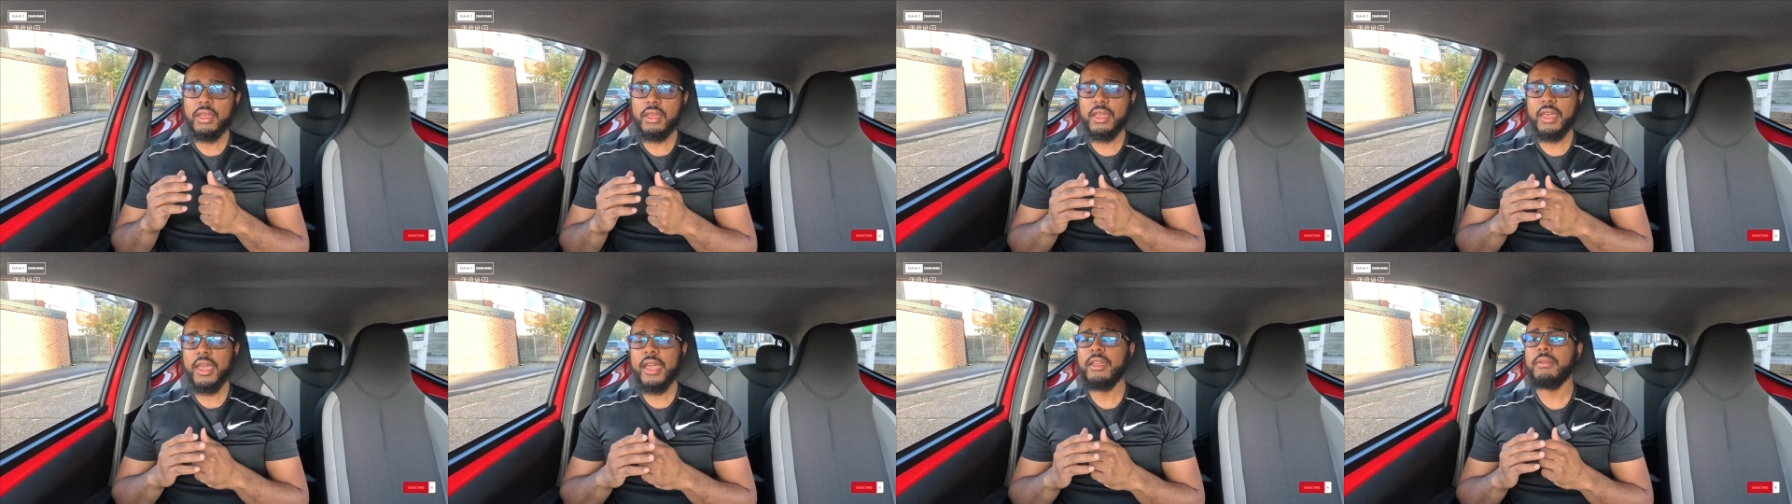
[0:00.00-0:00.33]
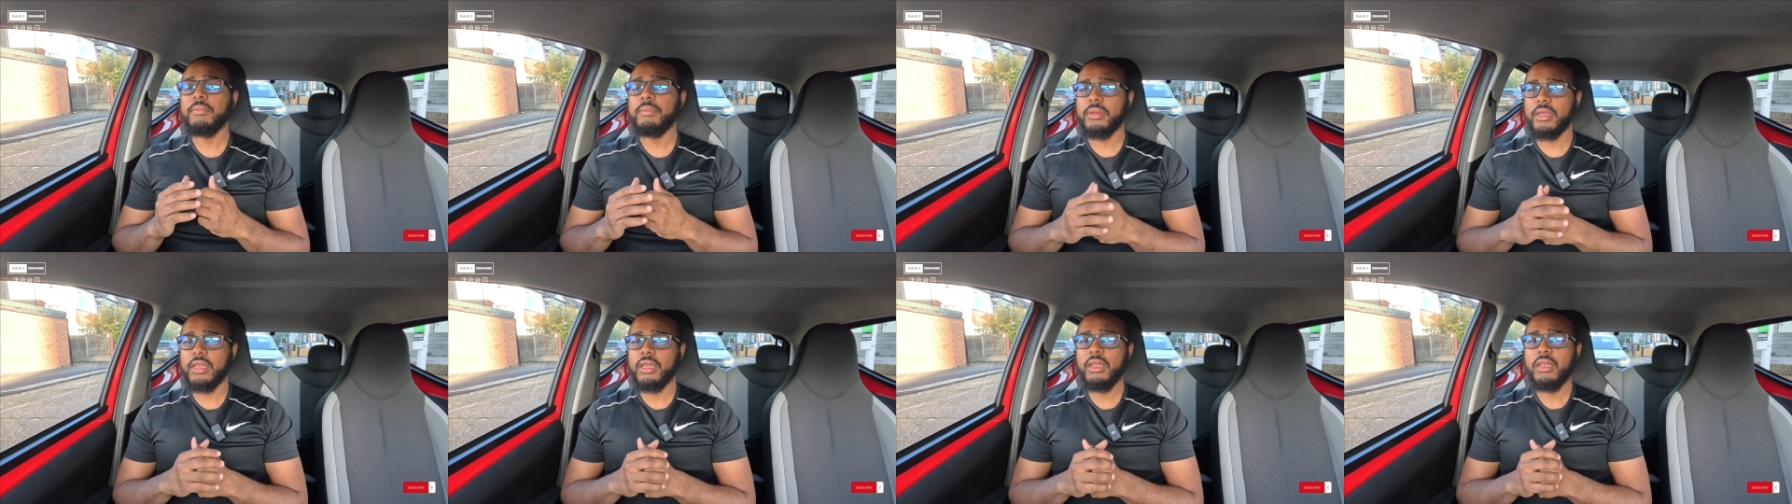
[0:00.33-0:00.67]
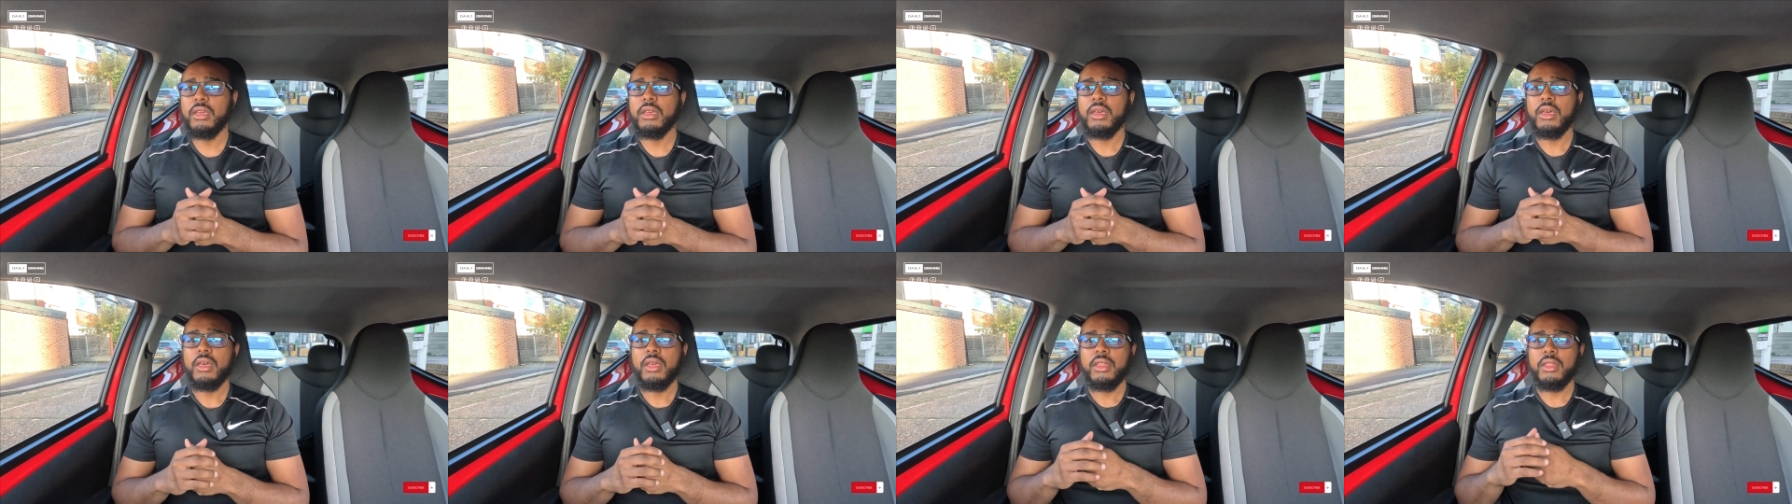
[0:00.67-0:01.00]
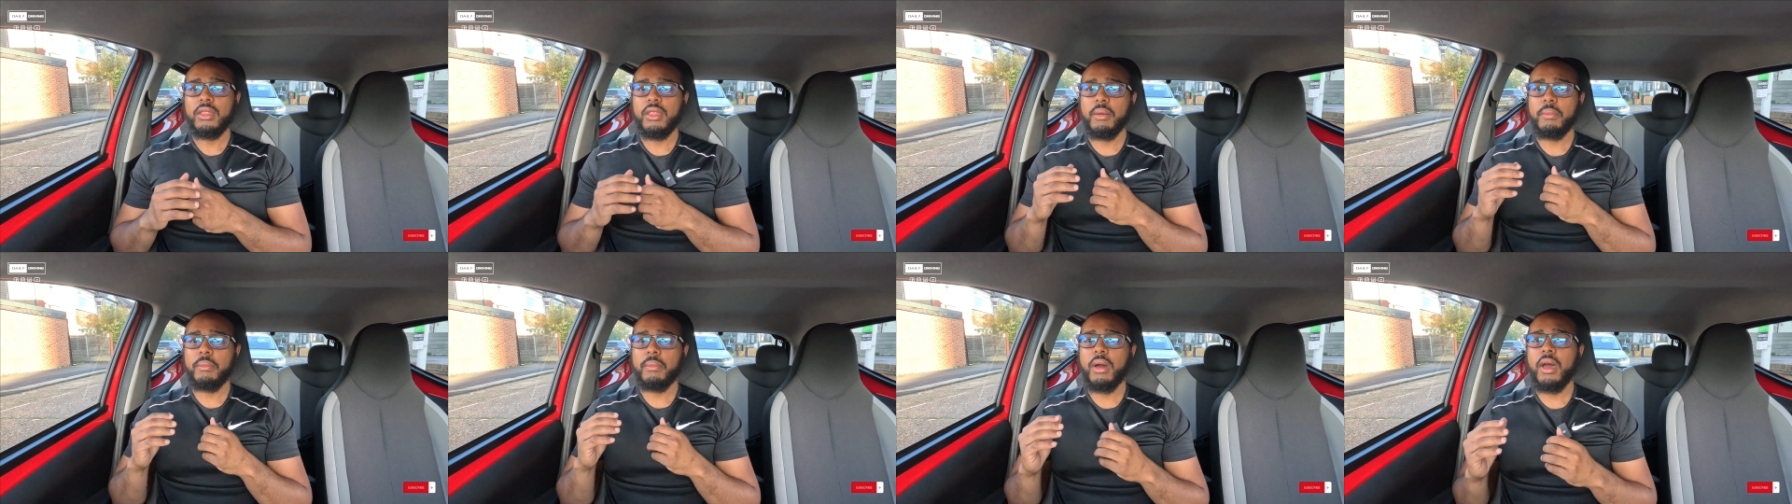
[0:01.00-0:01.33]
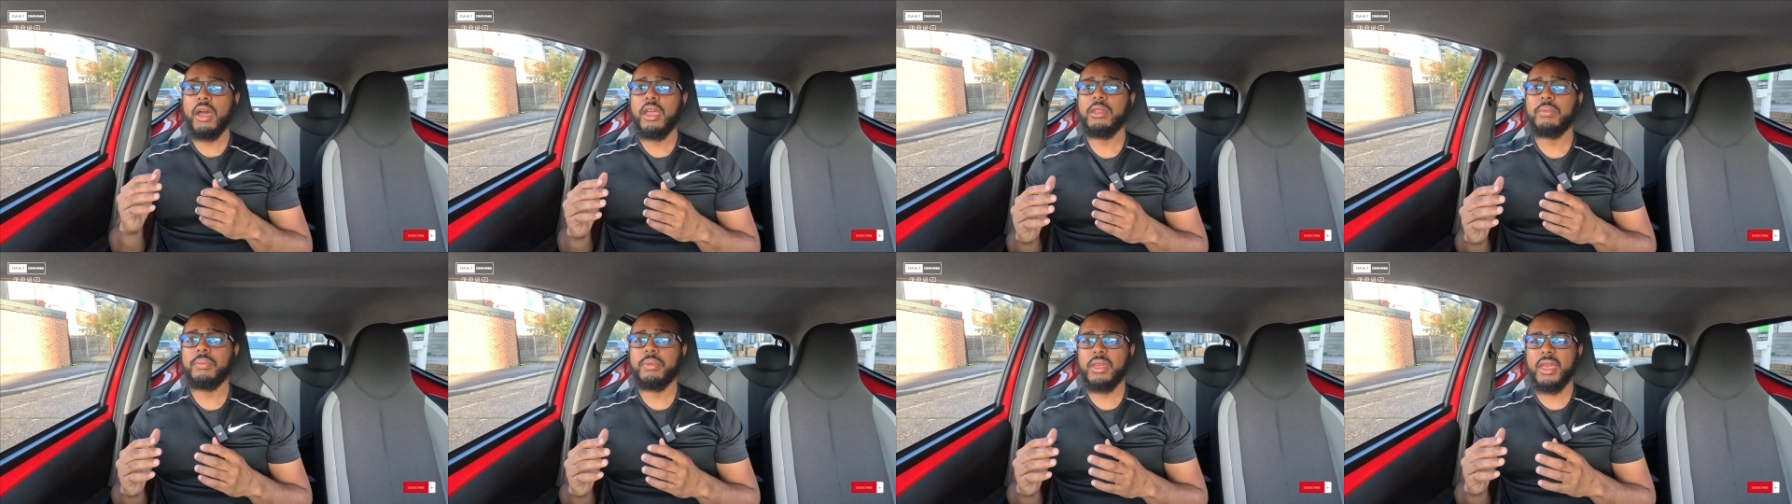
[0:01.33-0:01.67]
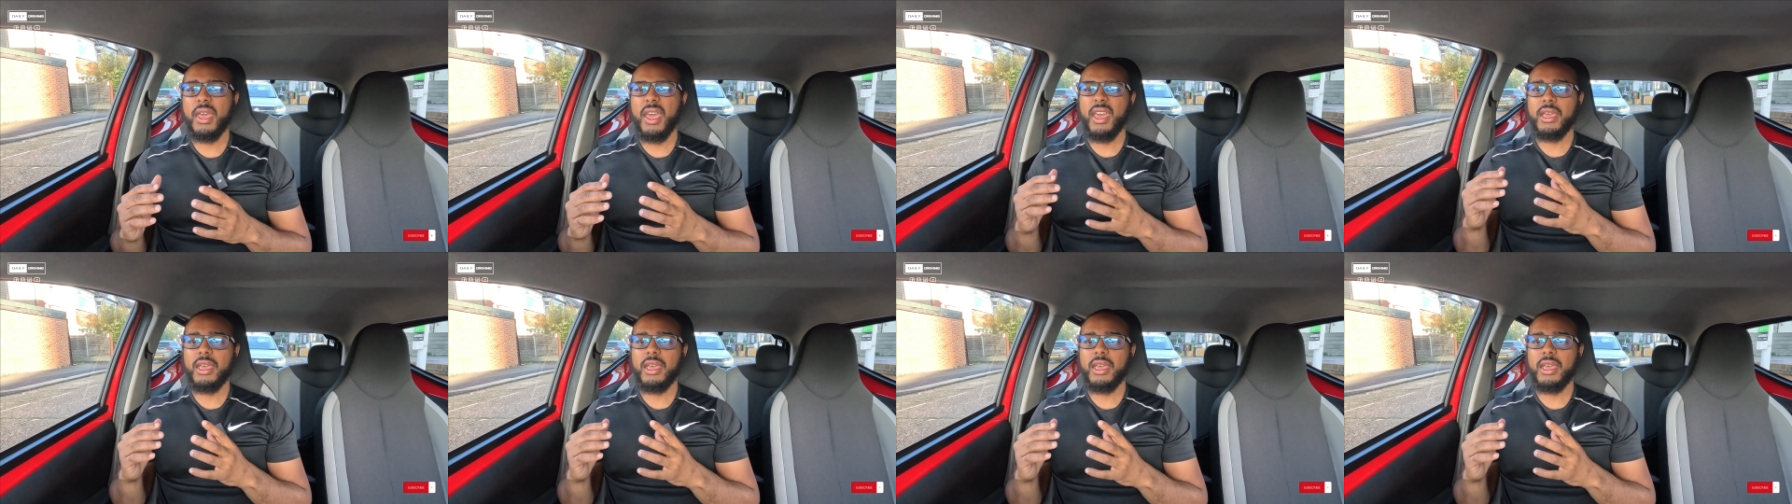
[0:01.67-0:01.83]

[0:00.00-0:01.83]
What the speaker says: can be, there might be